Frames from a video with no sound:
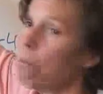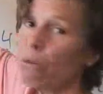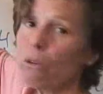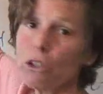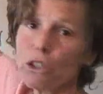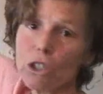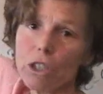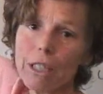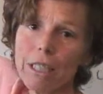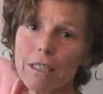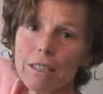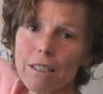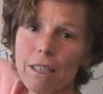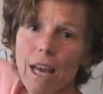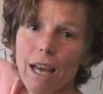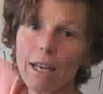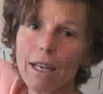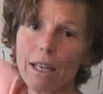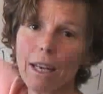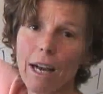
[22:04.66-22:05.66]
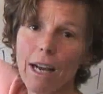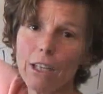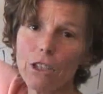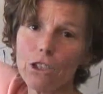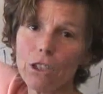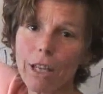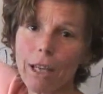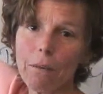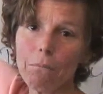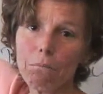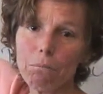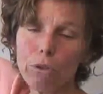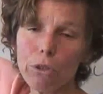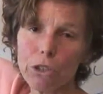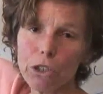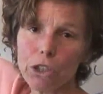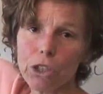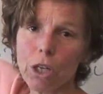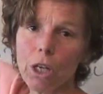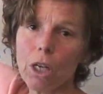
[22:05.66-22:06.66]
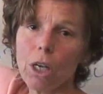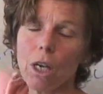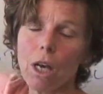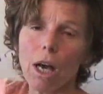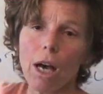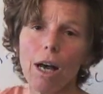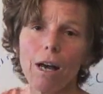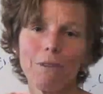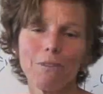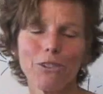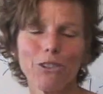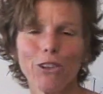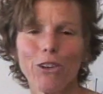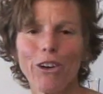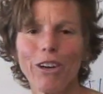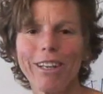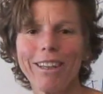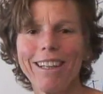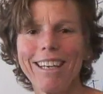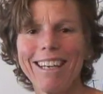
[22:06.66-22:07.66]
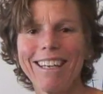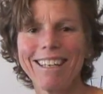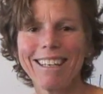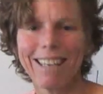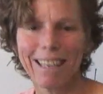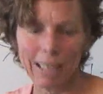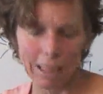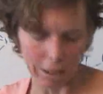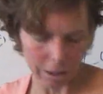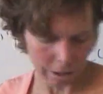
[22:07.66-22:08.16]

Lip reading: push these cytokines. You can't push, the NK